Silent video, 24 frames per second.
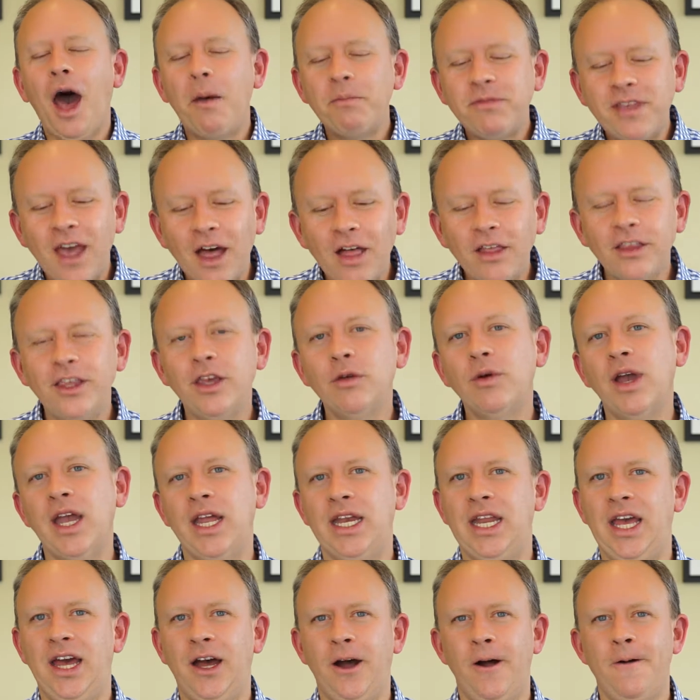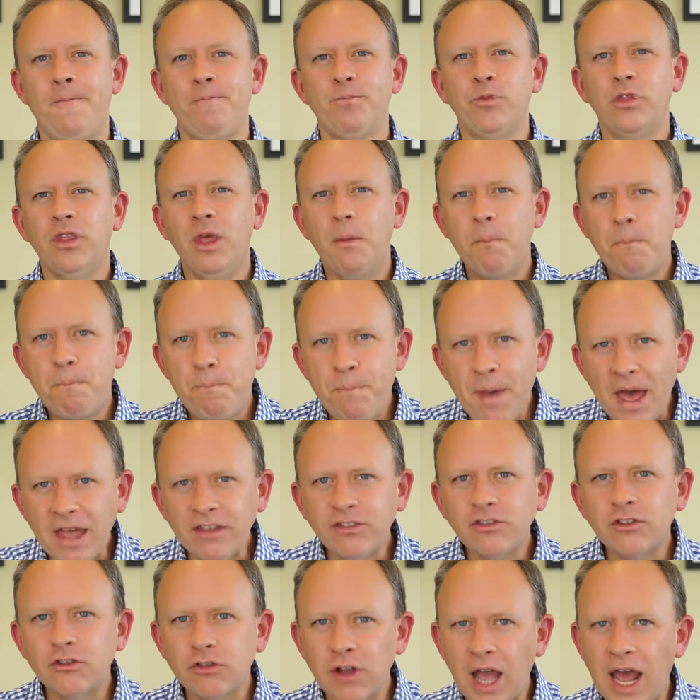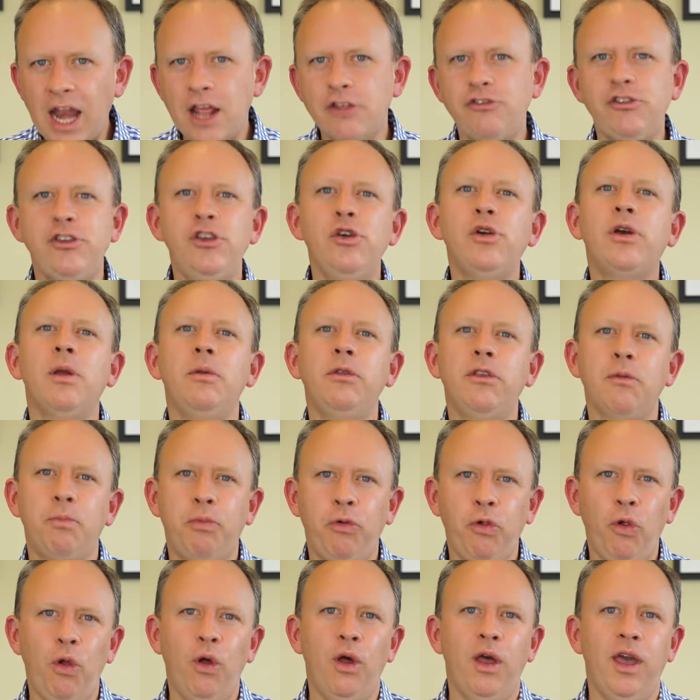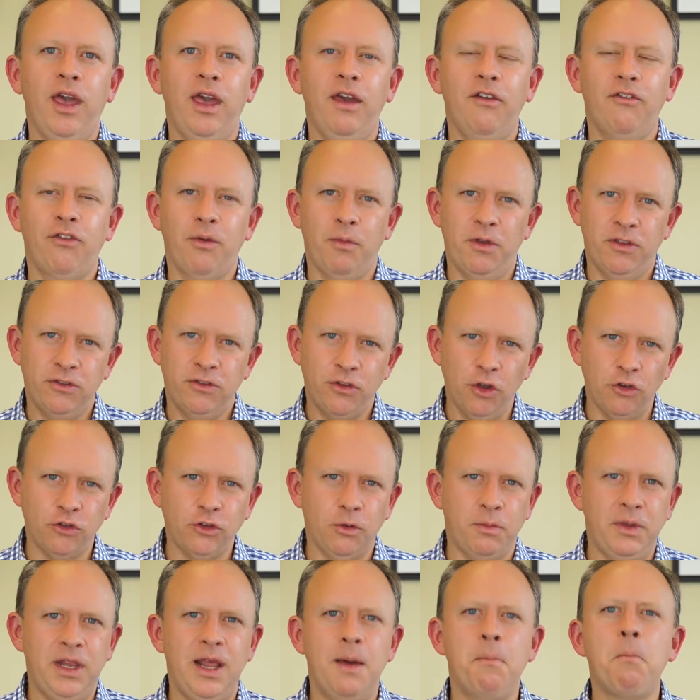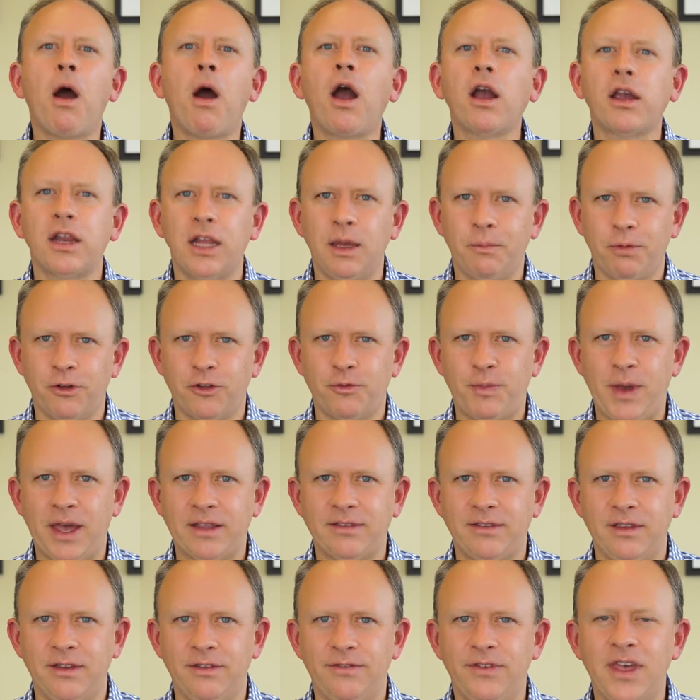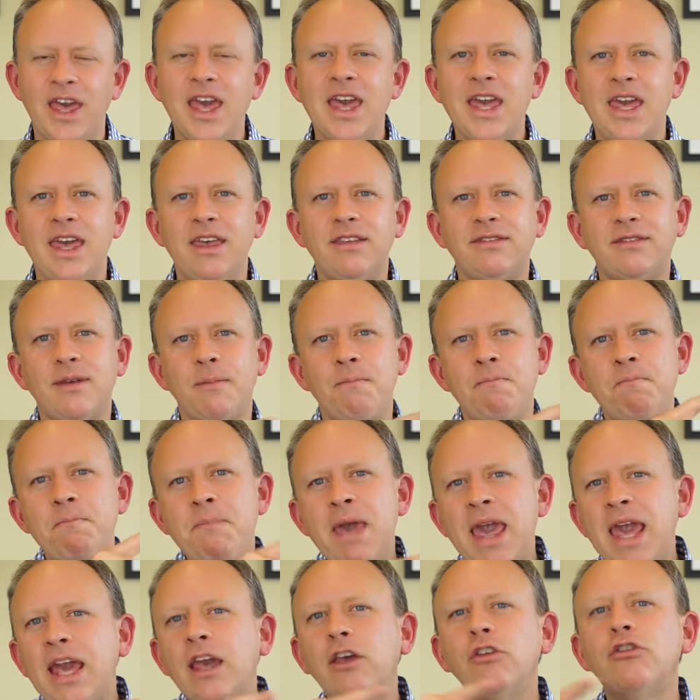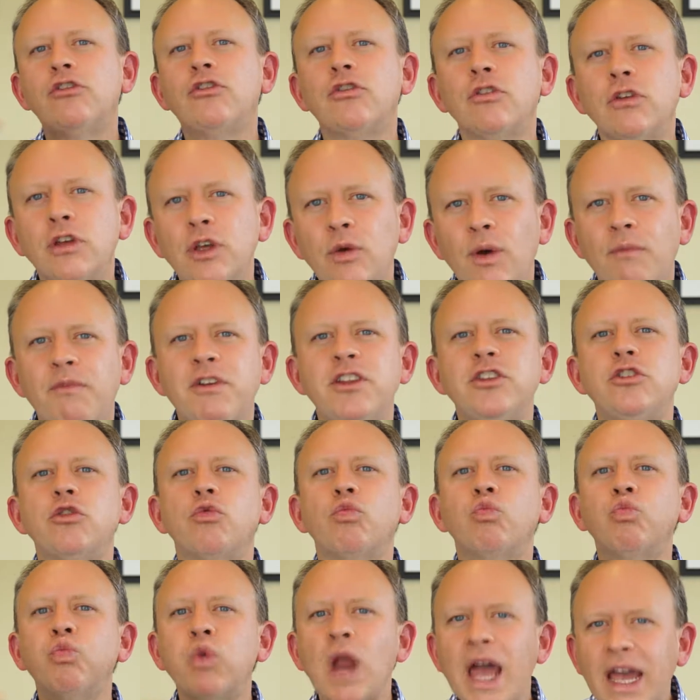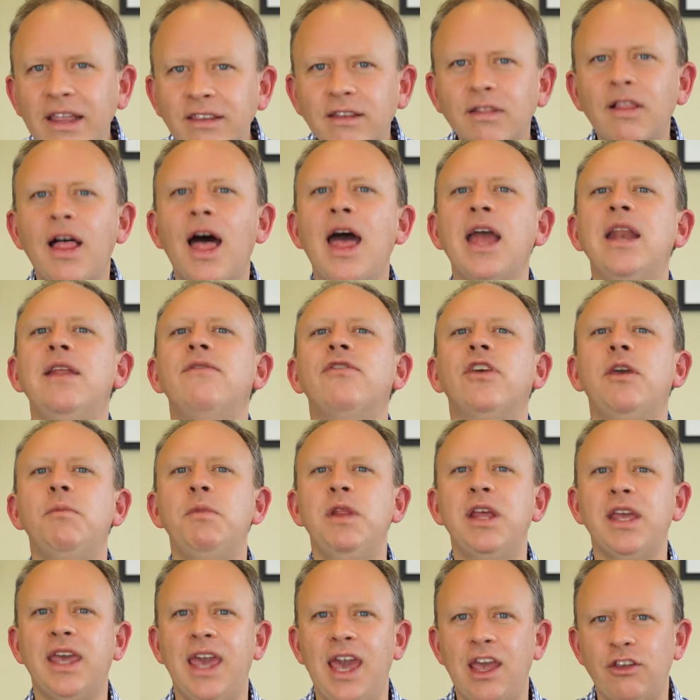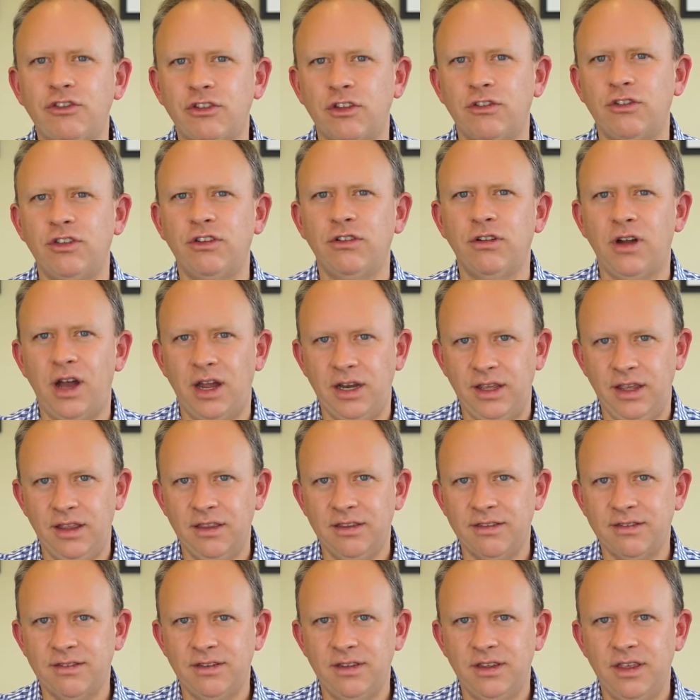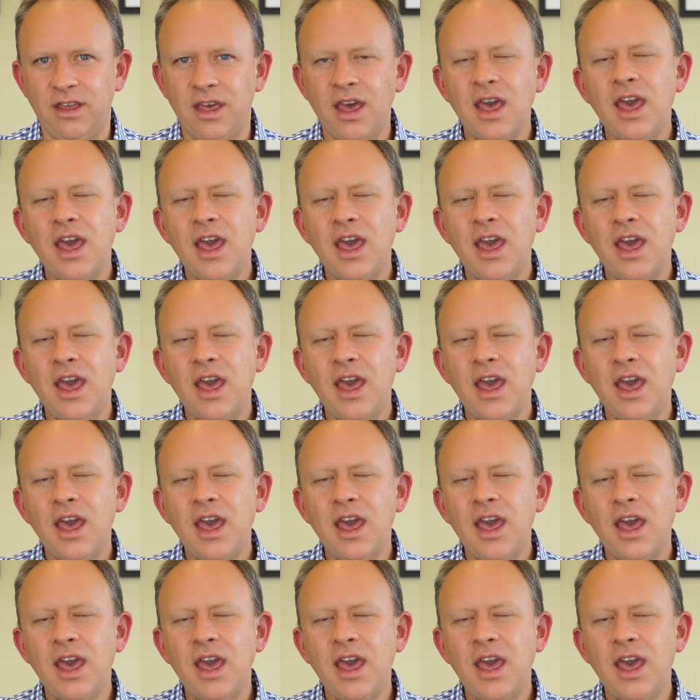I'm telling you right now, the best strategy you can deploy from a social media marketing perspective is to make sure you have a direct line of communication to your audience.